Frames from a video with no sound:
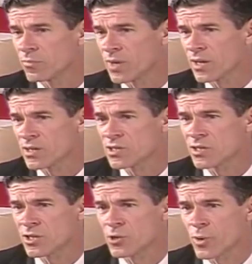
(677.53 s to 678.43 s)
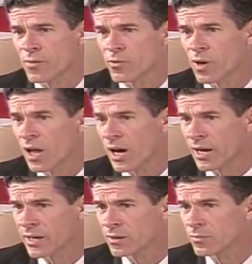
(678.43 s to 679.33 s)
That is, did you ever
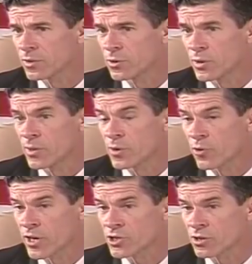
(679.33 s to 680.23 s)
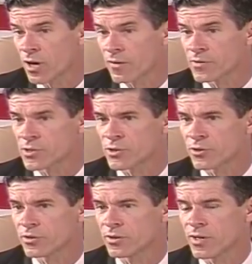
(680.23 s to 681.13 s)
lie to an immigration
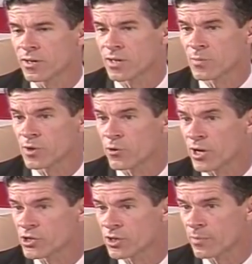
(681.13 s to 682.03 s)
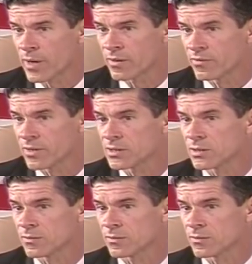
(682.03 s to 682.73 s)
officer to get an immigration benefit?